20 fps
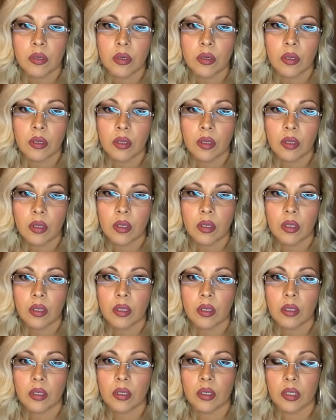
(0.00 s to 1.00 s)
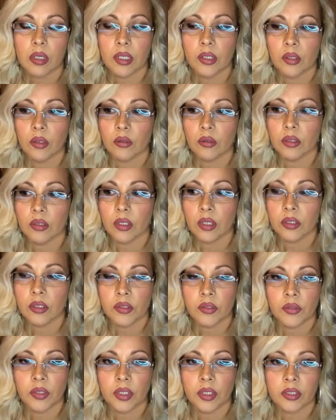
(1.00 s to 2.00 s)
And I know the laws are there to help
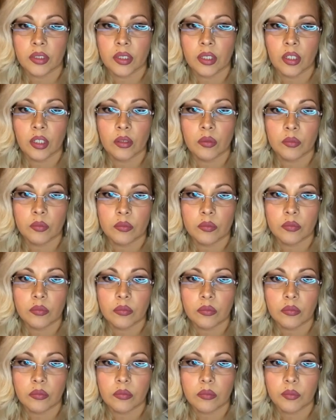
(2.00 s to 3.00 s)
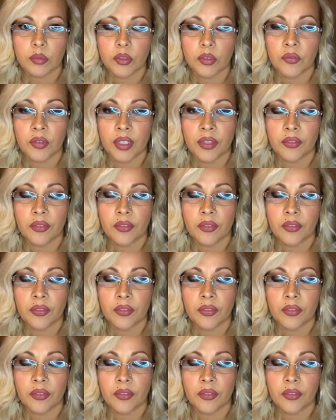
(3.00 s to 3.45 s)
prevent that, but